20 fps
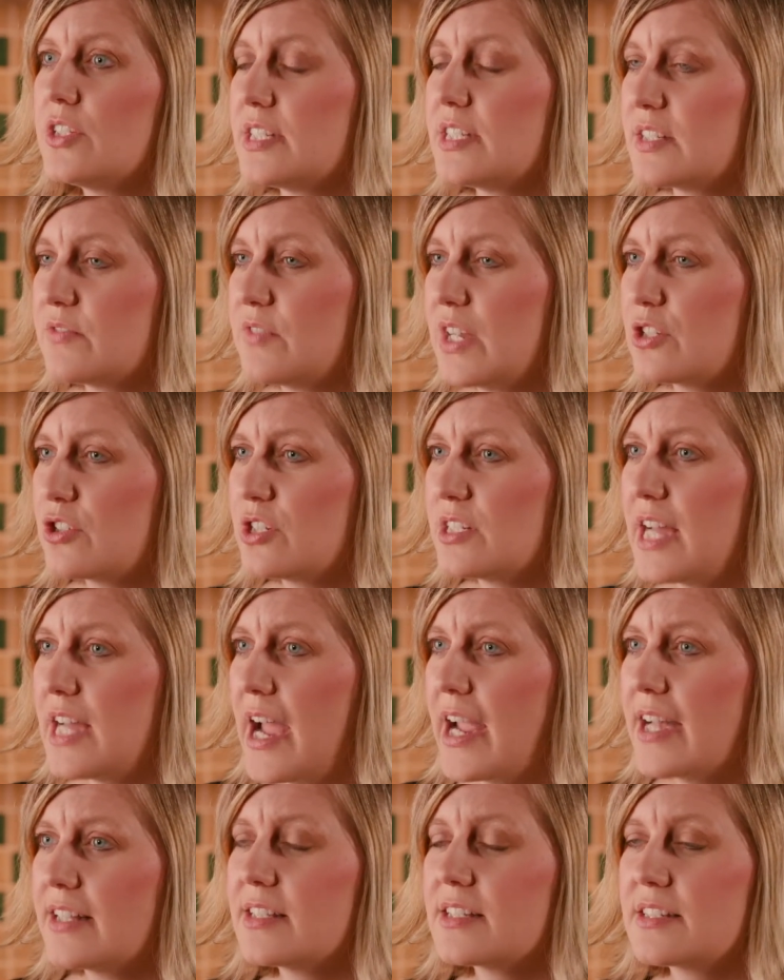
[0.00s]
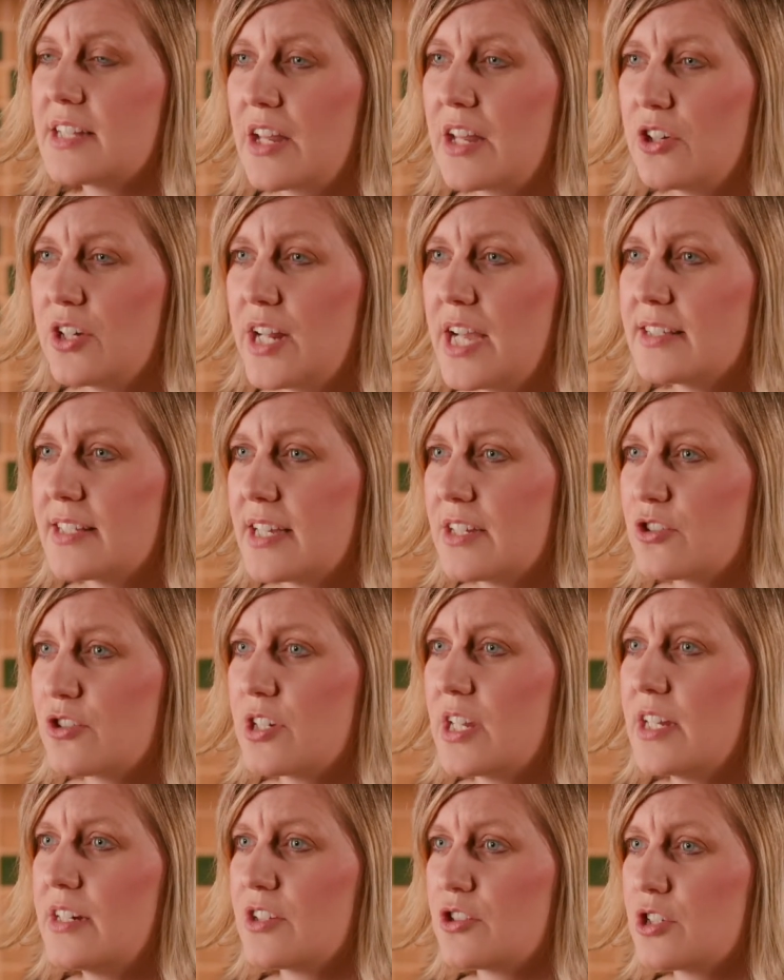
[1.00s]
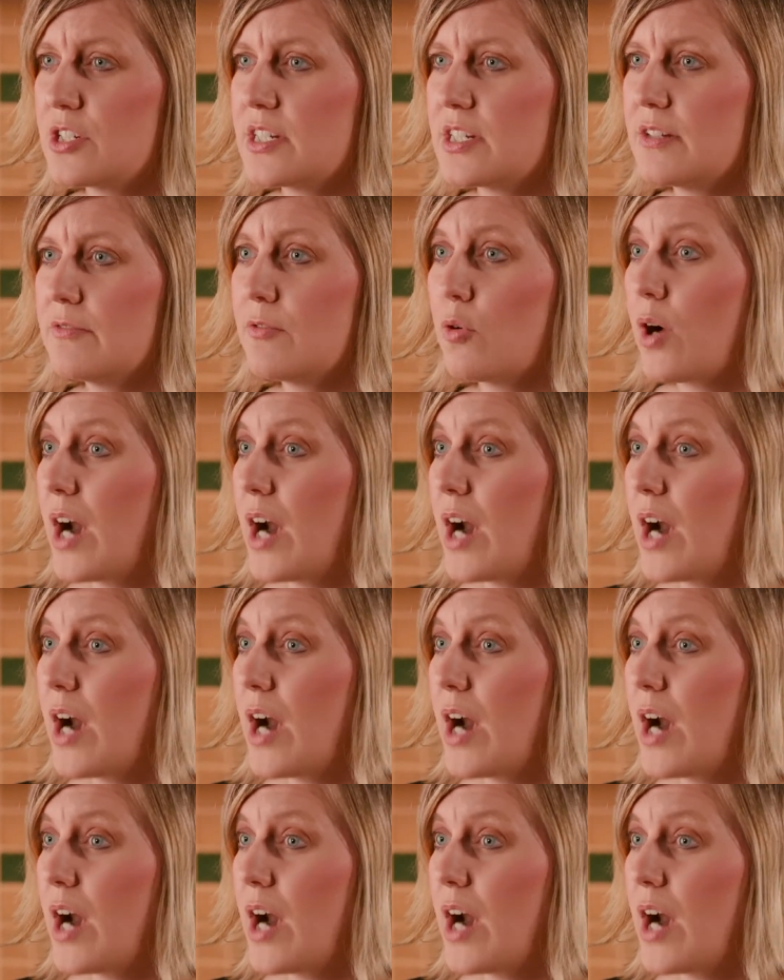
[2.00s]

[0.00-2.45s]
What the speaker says: Dysphagia Diet Standardization Initiative,